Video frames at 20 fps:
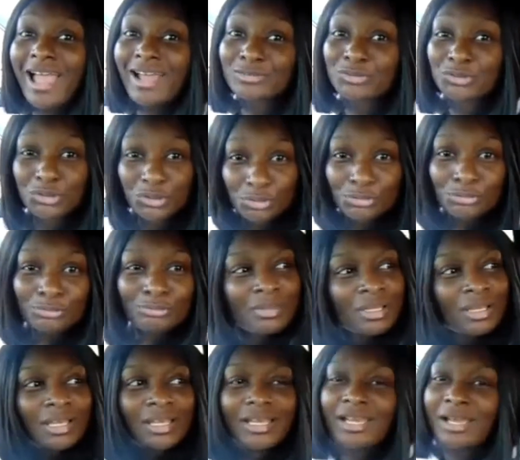asked to.
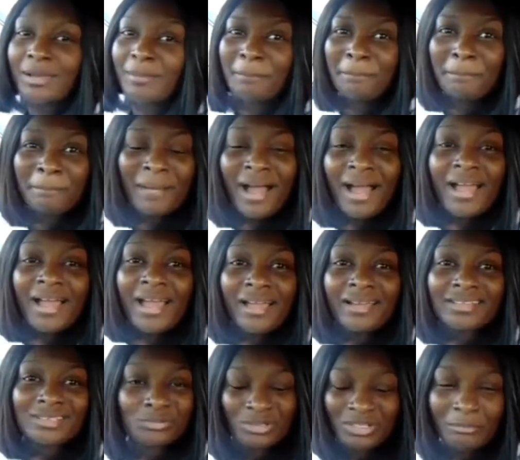My
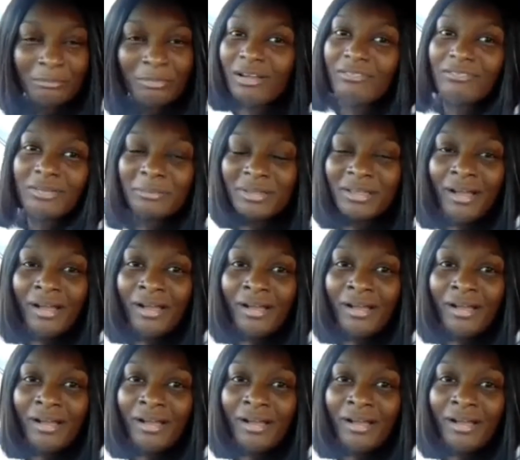ass went above and